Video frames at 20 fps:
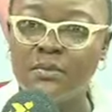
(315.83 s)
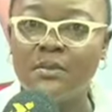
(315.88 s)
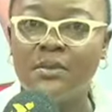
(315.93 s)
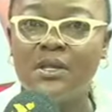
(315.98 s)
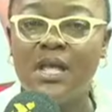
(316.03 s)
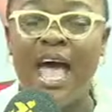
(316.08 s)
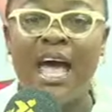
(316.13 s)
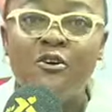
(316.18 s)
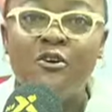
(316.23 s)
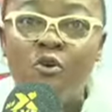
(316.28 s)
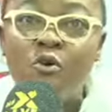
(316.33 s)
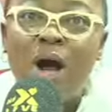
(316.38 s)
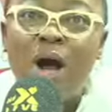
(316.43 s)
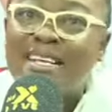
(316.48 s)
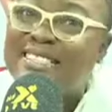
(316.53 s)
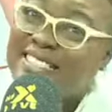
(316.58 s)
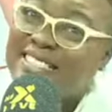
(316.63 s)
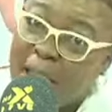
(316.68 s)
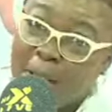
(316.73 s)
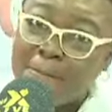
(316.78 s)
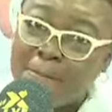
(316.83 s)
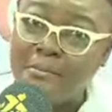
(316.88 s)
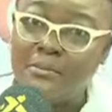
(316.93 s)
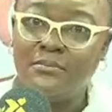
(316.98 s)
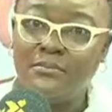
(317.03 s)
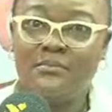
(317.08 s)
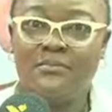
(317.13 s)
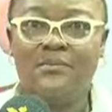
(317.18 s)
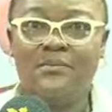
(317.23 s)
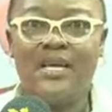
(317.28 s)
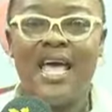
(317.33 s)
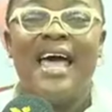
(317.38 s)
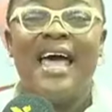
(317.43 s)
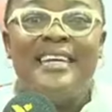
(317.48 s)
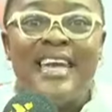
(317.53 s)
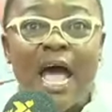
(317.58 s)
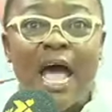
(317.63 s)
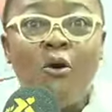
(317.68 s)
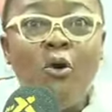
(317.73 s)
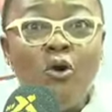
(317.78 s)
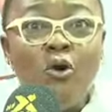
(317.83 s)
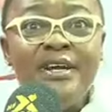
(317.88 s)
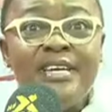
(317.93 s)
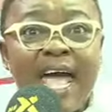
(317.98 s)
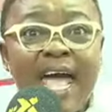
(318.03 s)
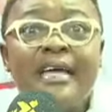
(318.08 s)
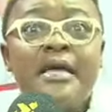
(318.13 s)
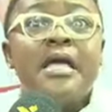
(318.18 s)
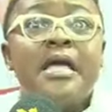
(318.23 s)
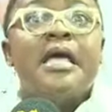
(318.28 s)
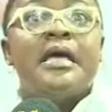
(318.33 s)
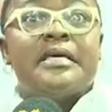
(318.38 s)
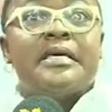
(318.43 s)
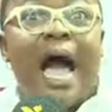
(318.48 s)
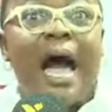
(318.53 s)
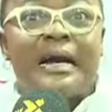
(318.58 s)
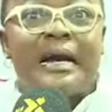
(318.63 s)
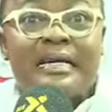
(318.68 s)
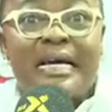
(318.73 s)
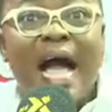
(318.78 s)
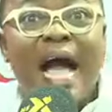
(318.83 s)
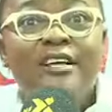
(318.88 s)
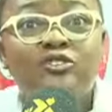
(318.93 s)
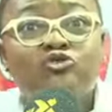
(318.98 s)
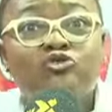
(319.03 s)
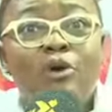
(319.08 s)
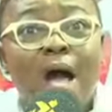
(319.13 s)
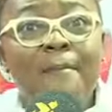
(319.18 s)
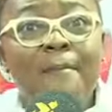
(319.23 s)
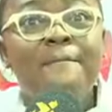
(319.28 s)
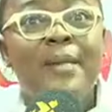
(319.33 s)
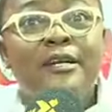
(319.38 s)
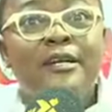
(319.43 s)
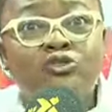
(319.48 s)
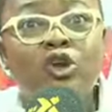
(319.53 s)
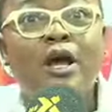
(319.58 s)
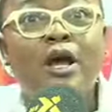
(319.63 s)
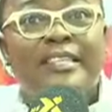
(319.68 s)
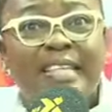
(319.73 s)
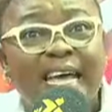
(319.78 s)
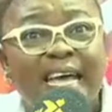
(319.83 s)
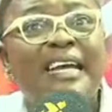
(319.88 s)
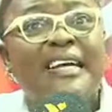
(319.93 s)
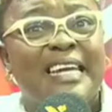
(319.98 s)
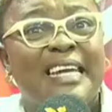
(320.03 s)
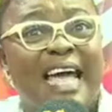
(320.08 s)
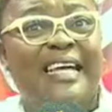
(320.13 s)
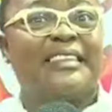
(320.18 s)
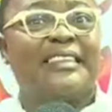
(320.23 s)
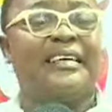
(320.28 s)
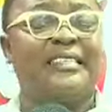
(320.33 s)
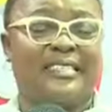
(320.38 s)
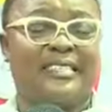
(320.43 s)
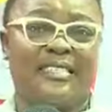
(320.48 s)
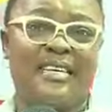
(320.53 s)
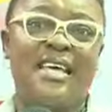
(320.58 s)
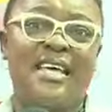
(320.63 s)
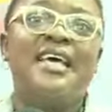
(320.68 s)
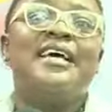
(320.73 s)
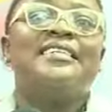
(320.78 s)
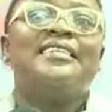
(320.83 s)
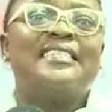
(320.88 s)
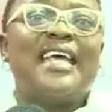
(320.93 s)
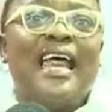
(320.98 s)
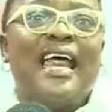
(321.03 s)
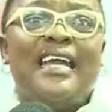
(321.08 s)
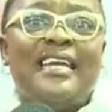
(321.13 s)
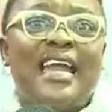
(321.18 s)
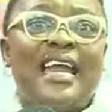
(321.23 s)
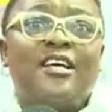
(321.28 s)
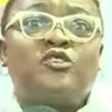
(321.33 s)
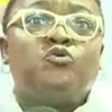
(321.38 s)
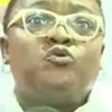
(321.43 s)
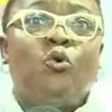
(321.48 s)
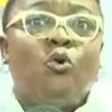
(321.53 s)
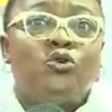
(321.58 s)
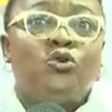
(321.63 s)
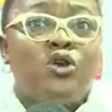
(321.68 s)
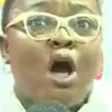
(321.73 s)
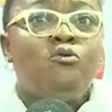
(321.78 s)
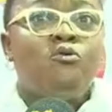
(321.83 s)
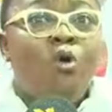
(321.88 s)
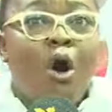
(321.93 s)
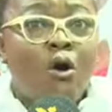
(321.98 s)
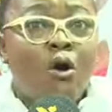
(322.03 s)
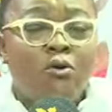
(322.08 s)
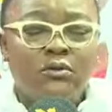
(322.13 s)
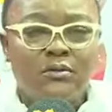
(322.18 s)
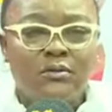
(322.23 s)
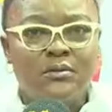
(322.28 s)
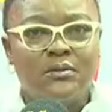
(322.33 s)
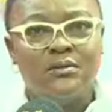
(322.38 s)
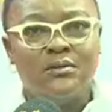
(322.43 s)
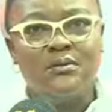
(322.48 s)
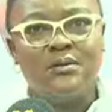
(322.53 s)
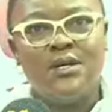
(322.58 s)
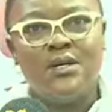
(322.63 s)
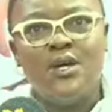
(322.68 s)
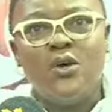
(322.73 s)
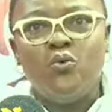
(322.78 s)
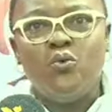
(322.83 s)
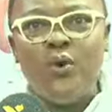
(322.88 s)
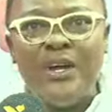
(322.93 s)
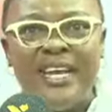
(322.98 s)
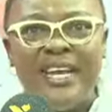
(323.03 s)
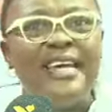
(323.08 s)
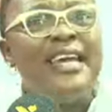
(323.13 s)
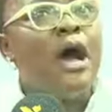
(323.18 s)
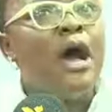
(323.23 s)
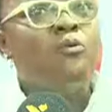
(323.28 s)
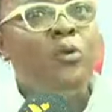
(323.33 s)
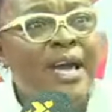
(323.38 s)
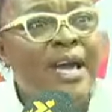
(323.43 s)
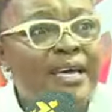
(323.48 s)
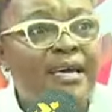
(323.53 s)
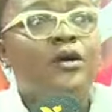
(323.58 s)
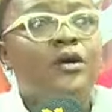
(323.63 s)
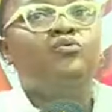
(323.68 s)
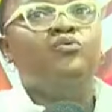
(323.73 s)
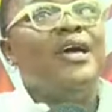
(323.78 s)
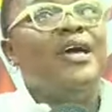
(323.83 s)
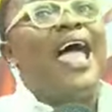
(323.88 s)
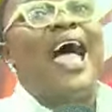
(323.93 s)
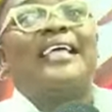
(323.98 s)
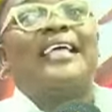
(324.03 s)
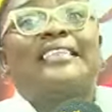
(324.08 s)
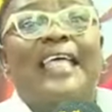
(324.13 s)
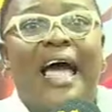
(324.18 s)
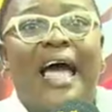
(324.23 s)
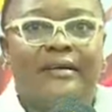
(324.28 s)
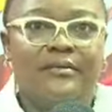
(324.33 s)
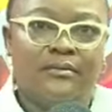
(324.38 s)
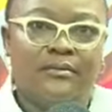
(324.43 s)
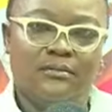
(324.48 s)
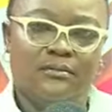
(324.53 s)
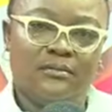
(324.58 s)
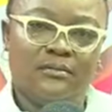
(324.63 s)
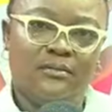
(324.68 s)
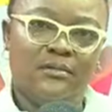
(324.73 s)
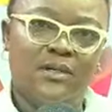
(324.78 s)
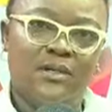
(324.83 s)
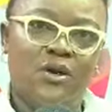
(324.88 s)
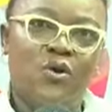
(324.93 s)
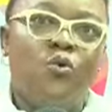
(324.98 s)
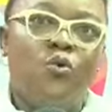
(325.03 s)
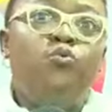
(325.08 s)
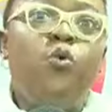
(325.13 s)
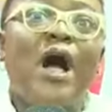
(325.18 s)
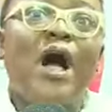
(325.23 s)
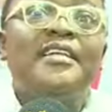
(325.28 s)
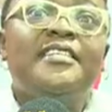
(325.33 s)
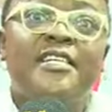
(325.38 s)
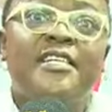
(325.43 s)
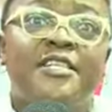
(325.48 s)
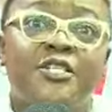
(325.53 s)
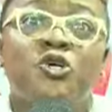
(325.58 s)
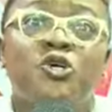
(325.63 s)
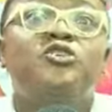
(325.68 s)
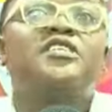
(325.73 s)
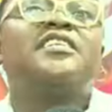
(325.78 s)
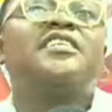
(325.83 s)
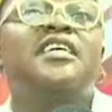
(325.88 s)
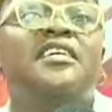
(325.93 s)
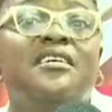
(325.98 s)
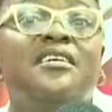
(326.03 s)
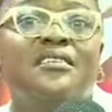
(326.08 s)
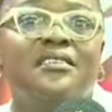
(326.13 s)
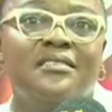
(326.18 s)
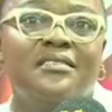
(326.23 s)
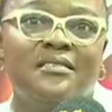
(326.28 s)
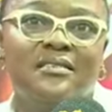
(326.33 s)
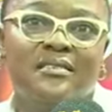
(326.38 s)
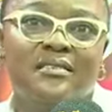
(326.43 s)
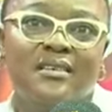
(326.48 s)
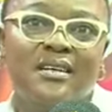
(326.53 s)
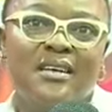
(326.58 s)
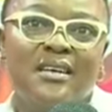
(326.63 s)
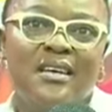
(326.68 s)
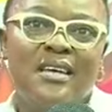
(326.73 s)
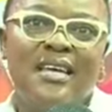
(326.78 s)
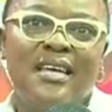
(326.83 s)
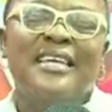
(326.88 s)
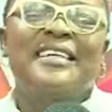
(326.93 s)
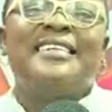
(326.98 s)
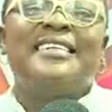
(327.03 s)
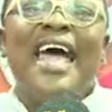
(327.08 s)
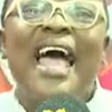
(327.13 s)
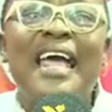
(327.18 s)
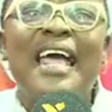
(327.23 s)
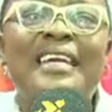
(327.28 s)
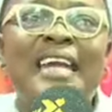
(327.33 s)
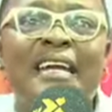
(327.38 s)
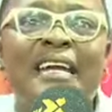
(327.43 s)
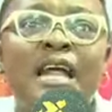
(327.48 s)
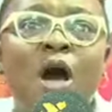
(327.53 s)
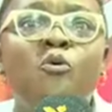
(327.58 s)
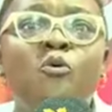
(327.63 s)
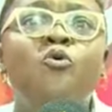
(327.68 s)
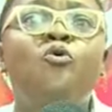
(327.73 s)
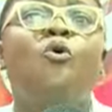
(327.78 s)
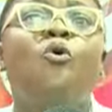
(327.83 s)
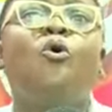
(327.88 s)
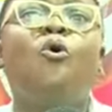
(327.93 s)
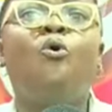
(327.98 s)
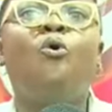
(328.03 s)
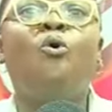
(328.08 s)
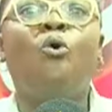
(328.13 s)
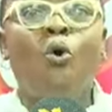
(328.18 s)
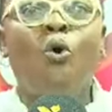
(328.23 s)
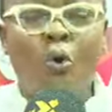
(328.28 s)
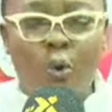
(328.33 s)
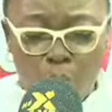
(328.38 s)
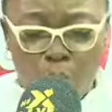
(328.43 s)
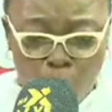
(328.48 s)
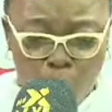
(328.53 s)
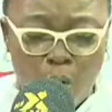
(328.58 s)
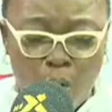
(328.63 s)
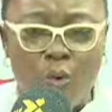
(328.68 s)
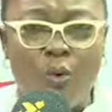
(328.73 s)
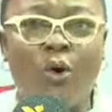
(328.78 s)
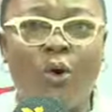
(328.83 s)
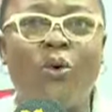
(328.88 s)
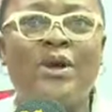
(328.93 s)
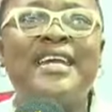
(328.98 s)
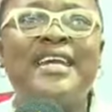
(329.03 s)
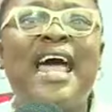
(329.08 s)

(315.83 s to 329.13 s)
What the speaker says: And ho asem. And they would ye gangan to a major thing like this. Telling us we will not go. Within a week, we enter. What did you see? Then na na u na